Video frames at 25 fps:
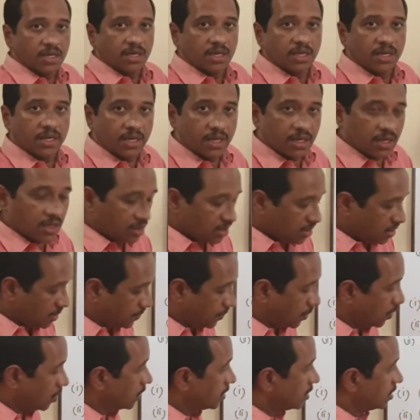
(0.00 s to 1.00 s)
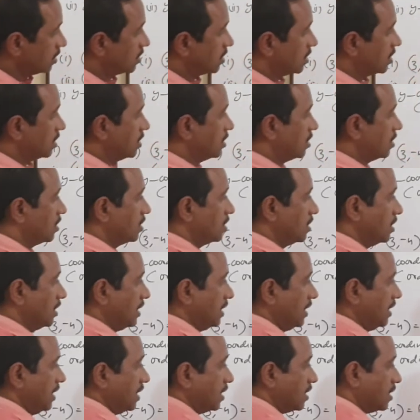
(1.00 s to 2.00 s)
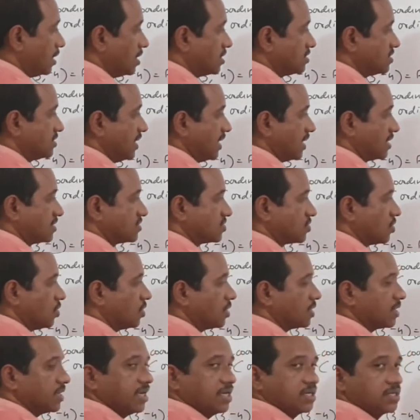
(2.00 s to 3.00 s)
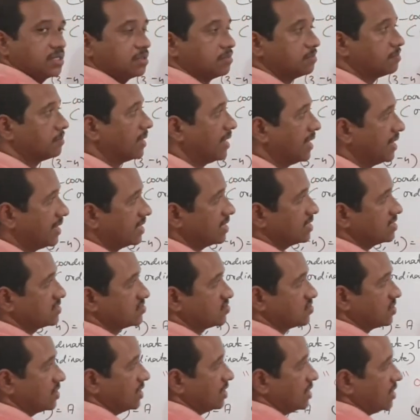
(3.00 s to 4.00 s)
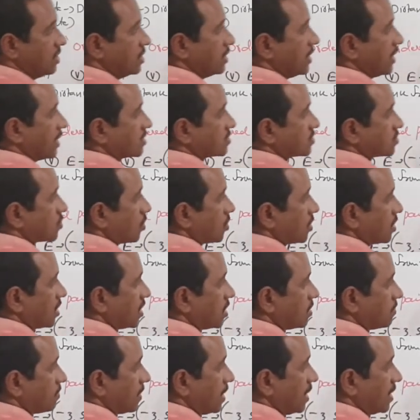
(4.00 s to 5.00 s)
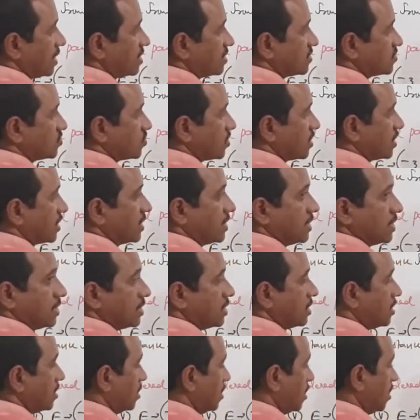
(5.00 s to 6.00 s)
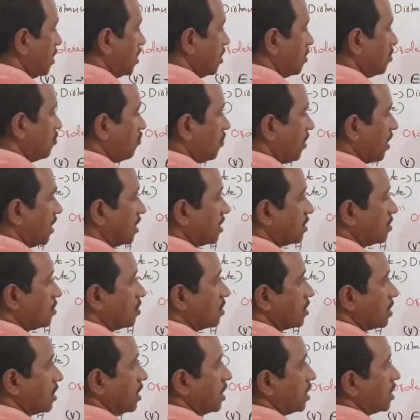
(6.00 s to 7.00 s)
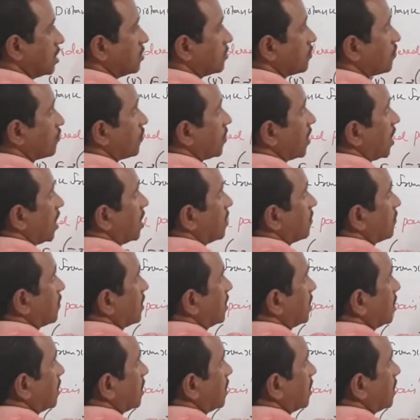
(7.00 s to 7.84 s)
Here the point E has x-coordinate -3, x-coordinate -3 here, y-coordinate 5